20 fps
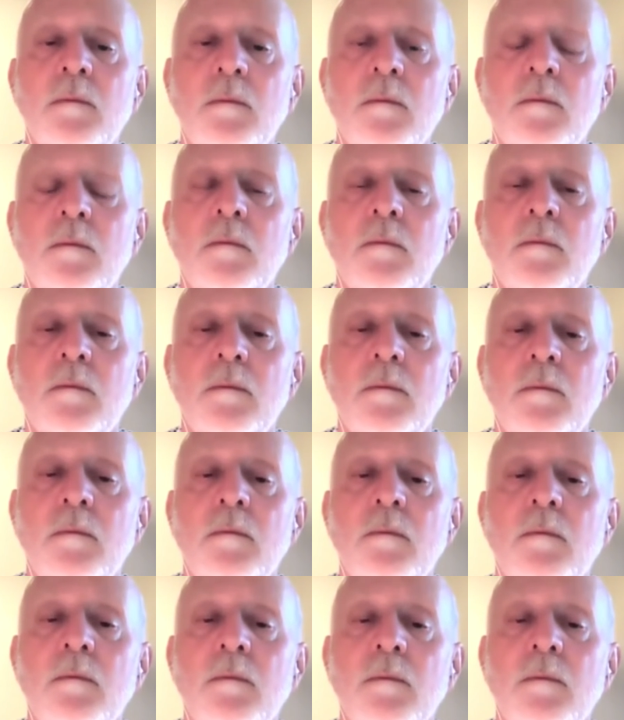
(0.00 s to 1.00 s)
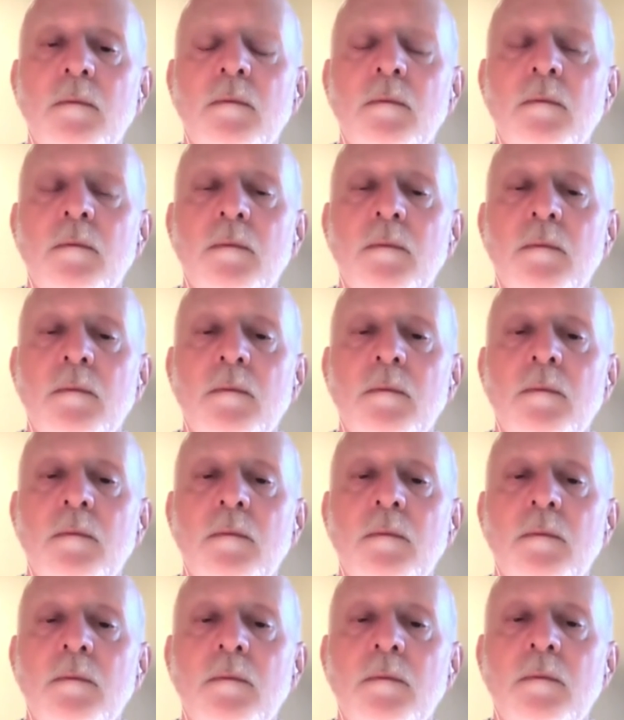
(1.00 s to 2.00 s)

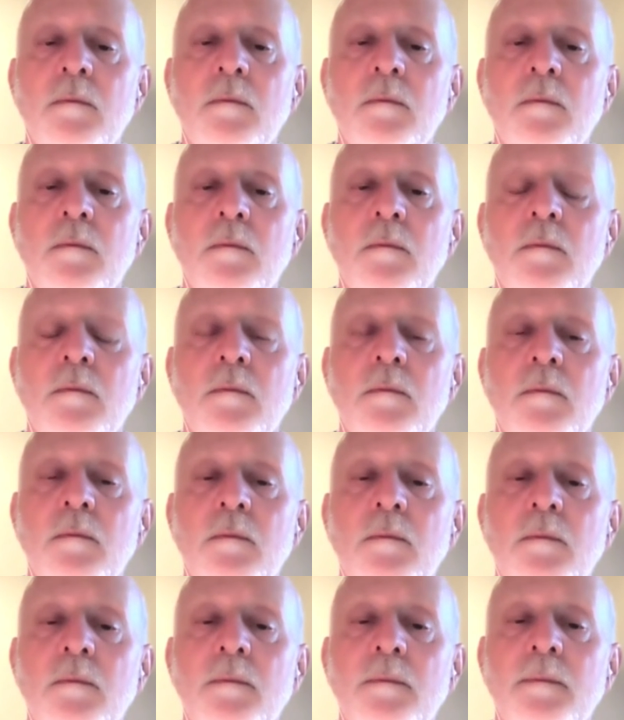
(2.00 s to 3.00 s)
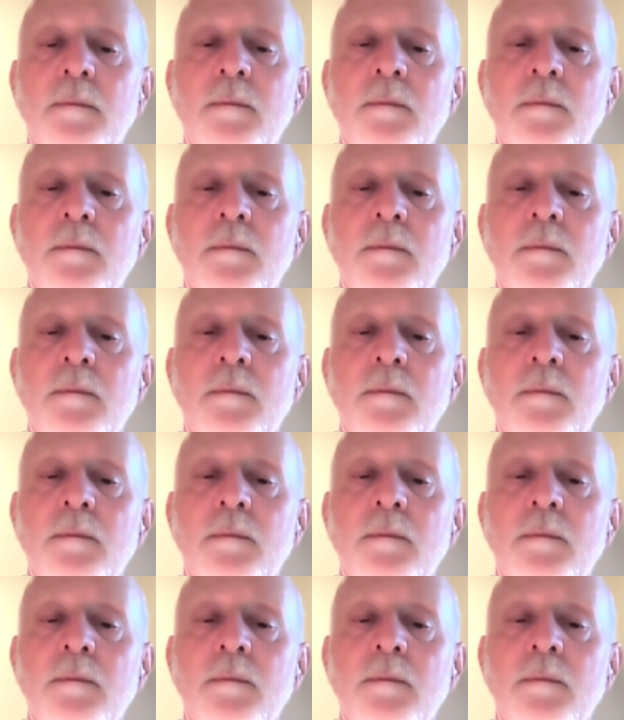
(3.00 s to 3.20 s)
This person isn't speaking.